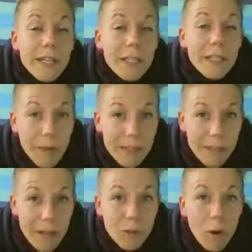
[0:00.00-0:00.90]
That's also
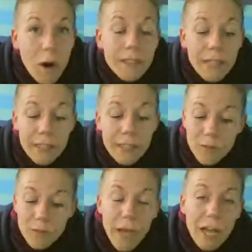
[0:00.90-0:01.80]
the Mercedes-Benz
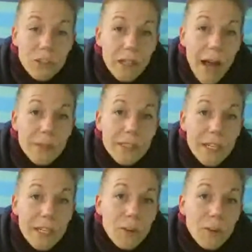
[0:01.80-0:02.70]
level. So Arbonne does give
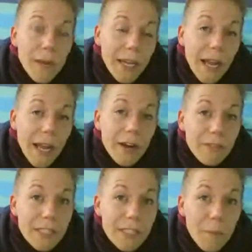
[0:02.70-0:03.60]
you cash allowance
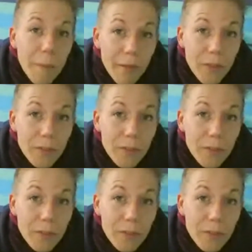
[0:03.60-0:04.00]
in your bank account